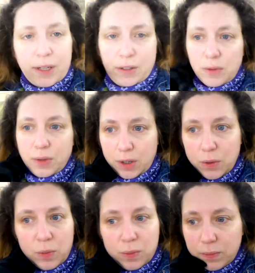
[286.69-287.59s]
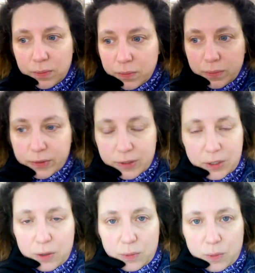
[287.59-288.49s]
I don't know
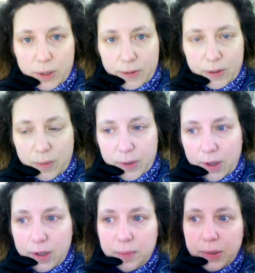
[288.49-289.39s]
still what's going on,